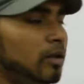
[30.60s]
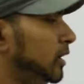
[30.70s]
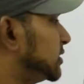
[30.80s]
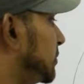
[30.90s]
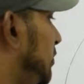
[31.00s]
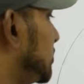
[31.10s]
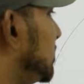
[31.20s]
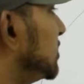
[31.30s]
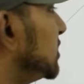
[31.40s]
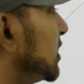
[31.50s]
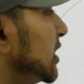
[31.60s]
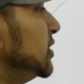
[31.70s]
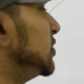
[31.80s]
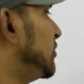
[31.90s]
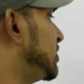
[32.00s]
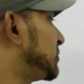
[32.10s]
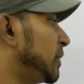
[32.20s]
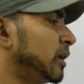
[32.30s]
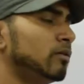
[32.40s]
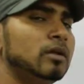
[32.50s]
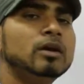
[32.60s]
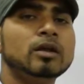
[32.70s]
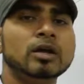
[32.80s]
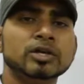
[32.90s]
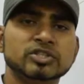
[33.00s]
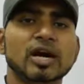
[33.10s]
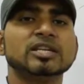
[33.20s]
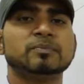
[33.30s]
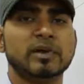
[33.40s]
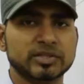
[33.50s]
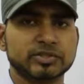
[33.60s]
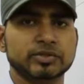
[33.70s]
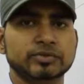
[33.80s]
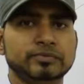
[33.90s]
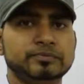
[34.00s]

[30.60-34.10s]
Let's suppose this is a range of this particular charge plus q,